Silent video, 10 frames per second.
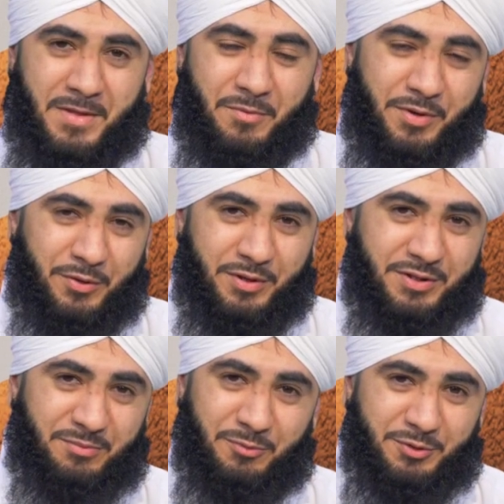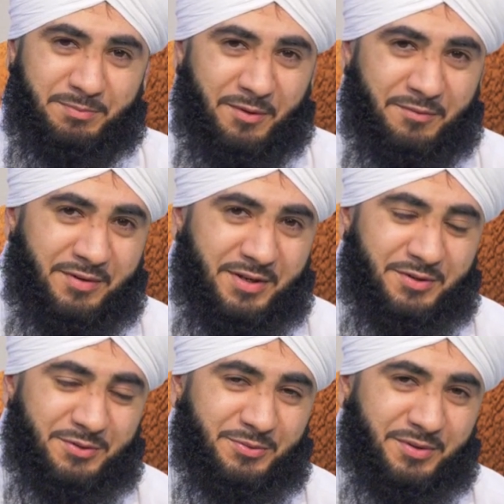And we know He is the most powerful. He
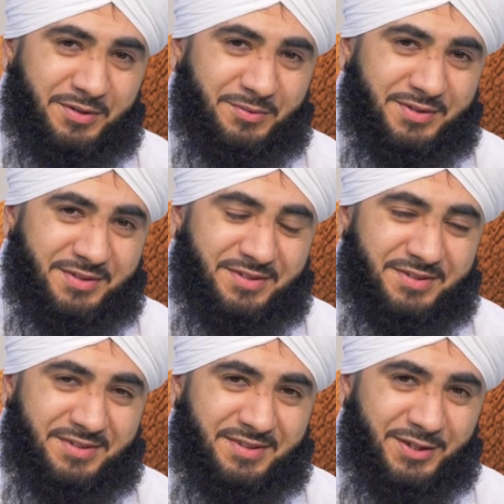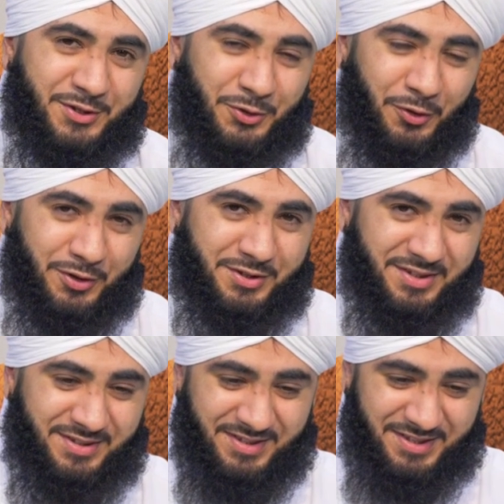could do what He wants. He
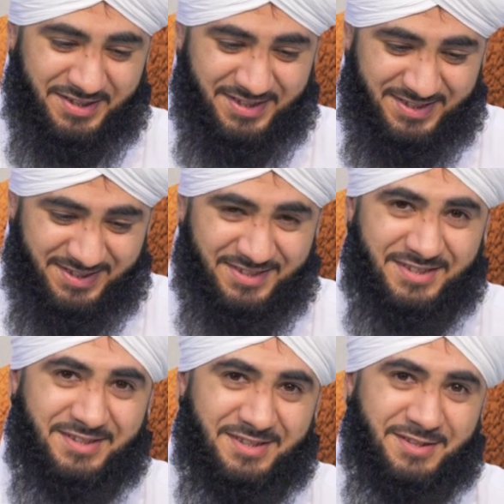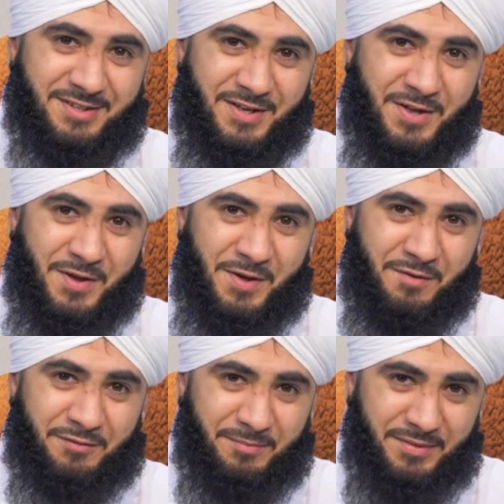shortened the distance
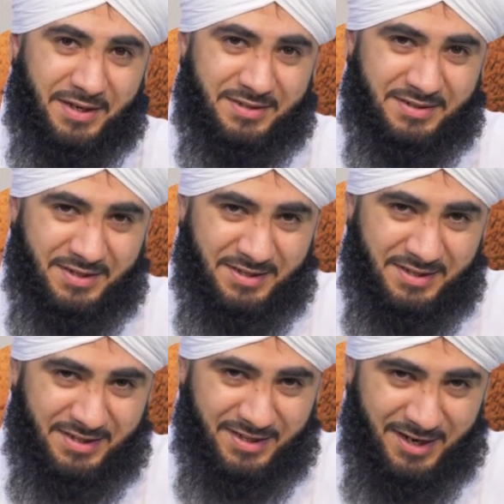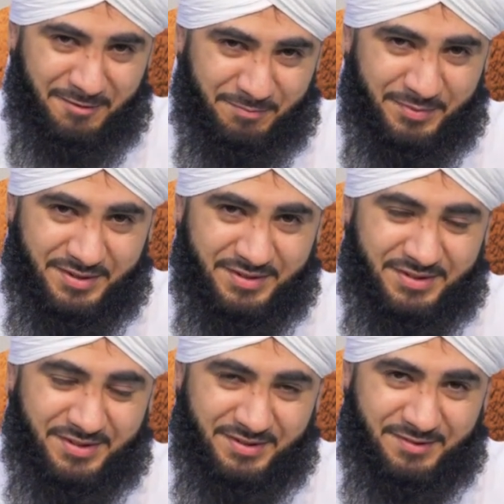from that dead
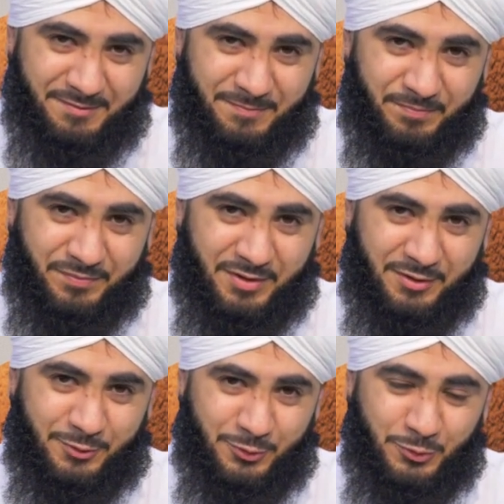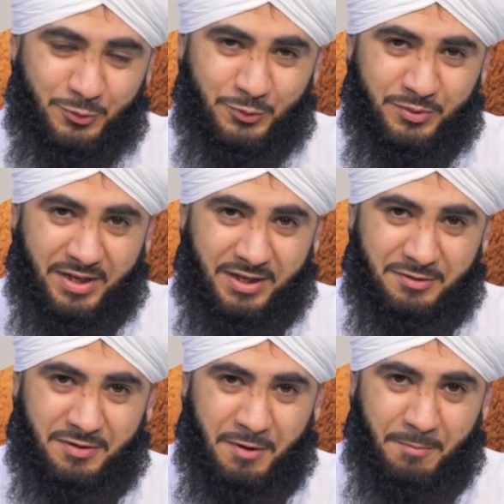person to
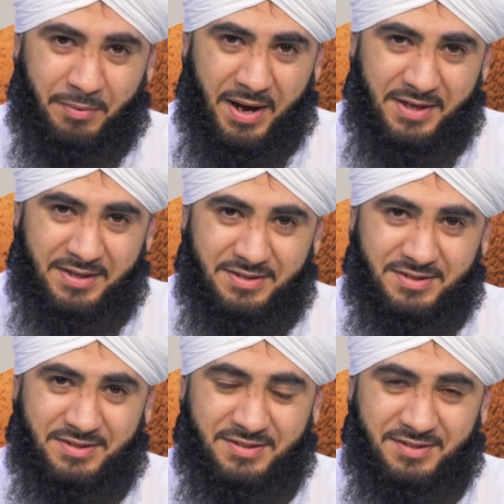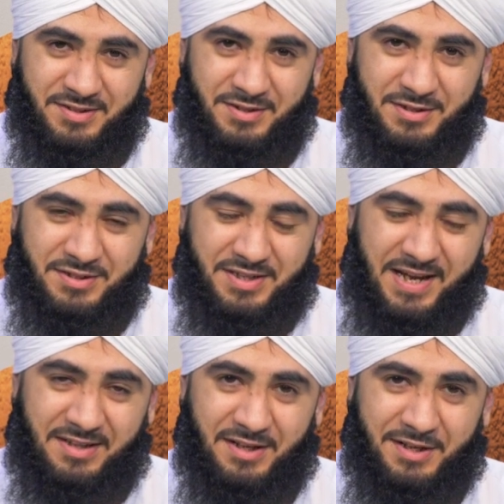that pious
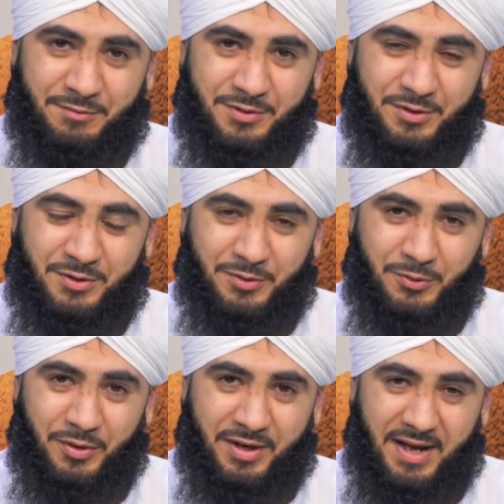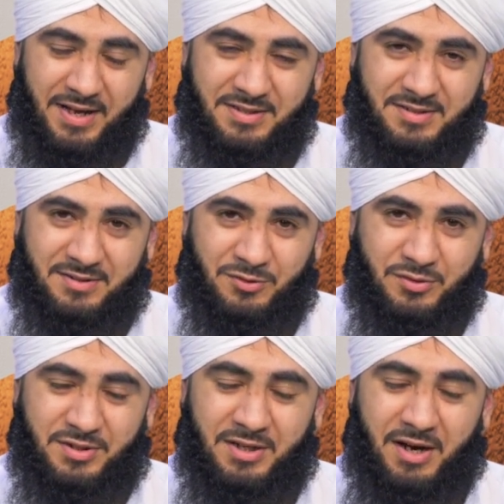saint that he was going to go and ask
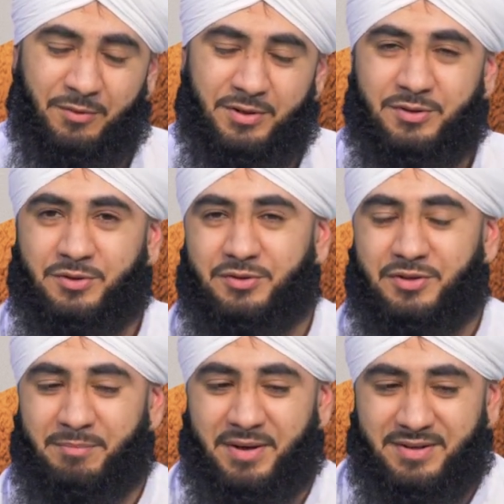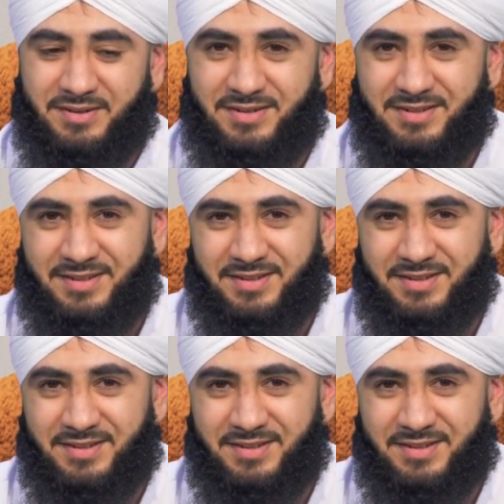to see how he could repent.